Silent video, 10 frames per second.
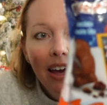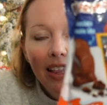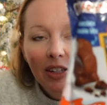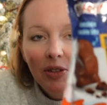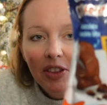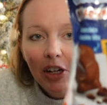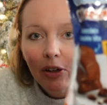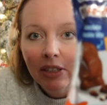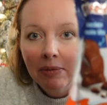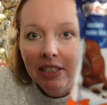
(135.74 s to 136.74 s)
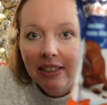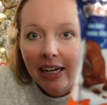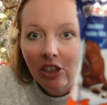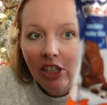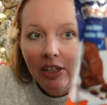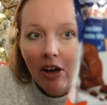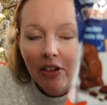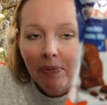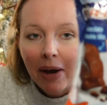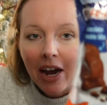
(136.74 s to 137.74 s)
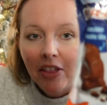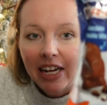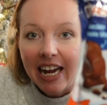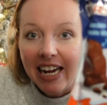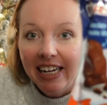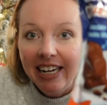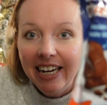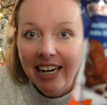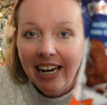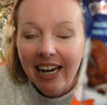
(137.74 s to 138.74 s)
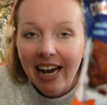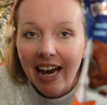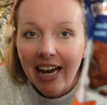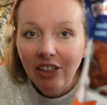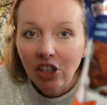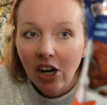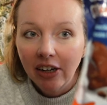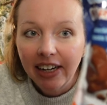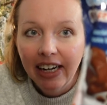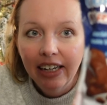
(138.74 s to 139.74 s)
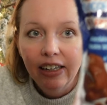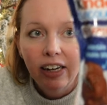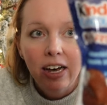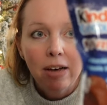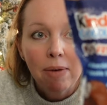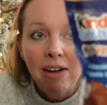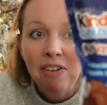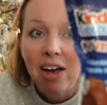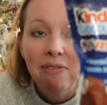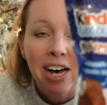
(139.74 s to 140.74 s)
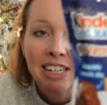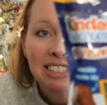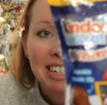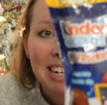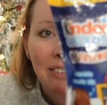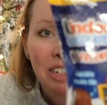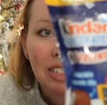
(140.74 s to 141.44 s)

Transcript: this is in the Christmas section, buy all the candy at Target. I've honestly never